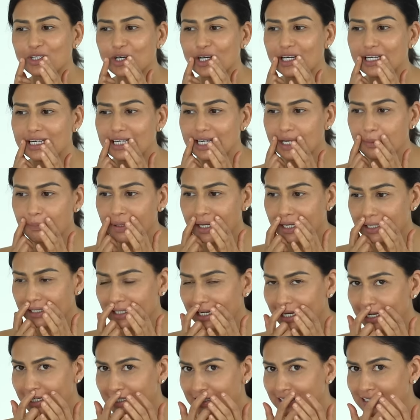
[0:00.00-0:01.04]
your lip
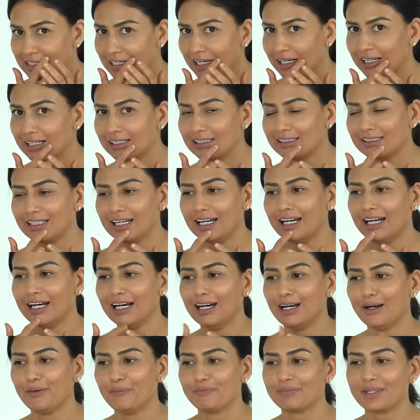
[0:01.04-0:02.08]
area is done,
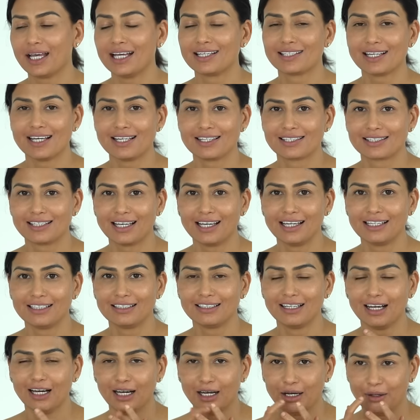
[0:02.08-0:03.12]
um, as I said,
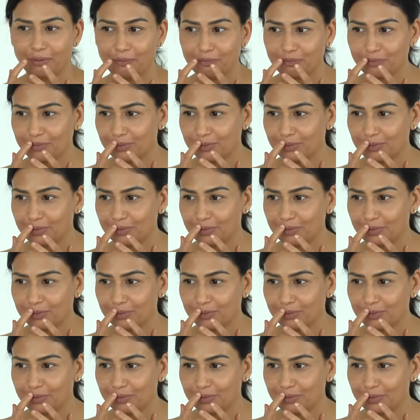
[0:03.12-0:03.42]
uh,